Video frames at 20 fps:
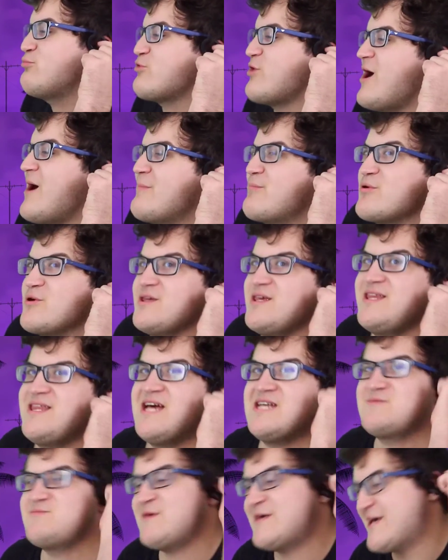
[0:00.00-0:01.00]
properly.
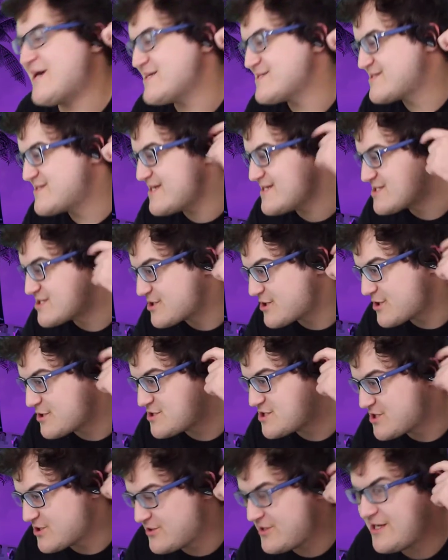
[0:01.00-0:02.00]
That's because this
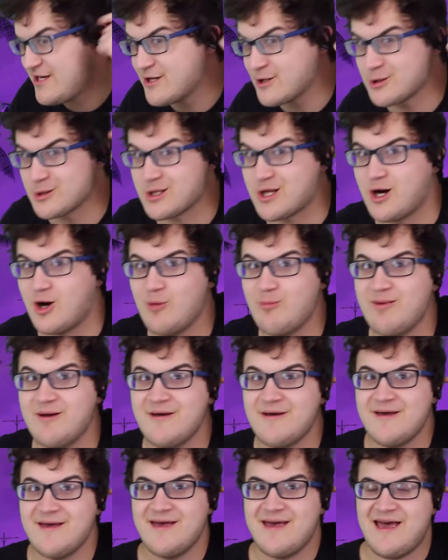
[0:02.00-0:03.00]
hurts your
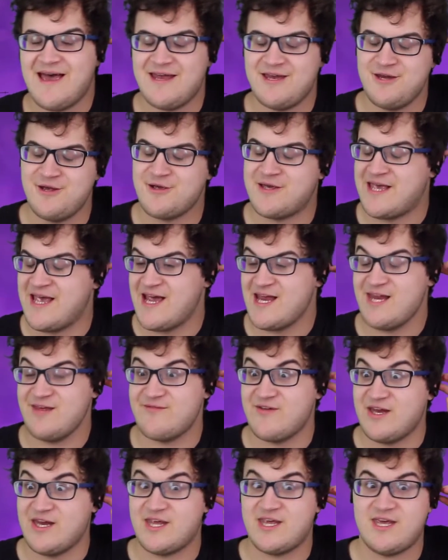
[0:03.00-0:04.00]
earlobe and you can't
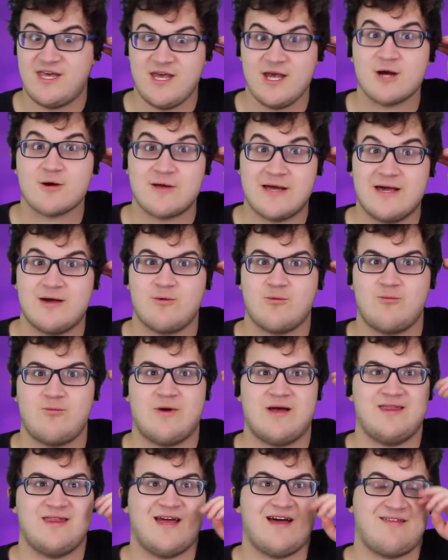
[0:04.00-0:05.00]
even hear it
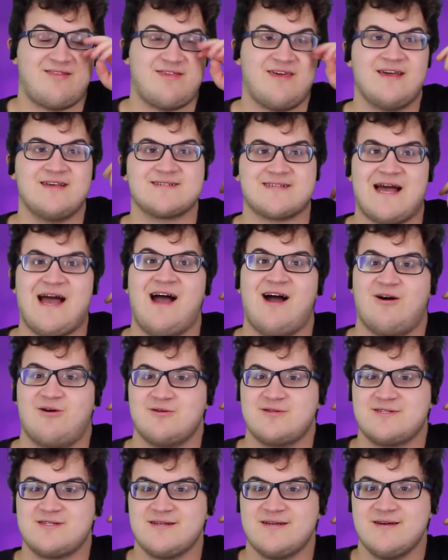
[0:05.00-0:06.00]
when that thing's
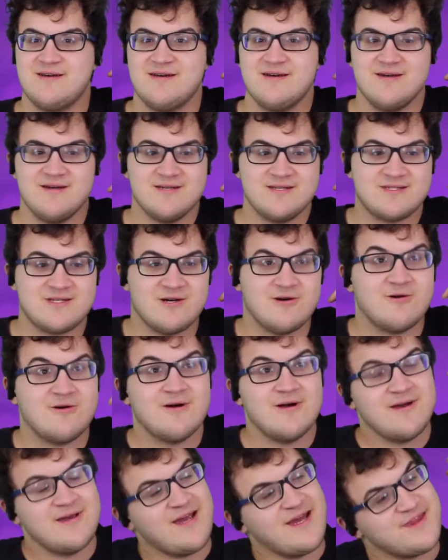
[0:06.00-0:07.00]
out.
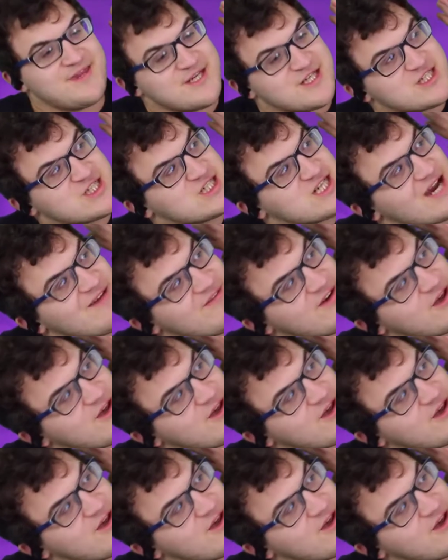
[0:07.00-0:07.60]
So you have to shove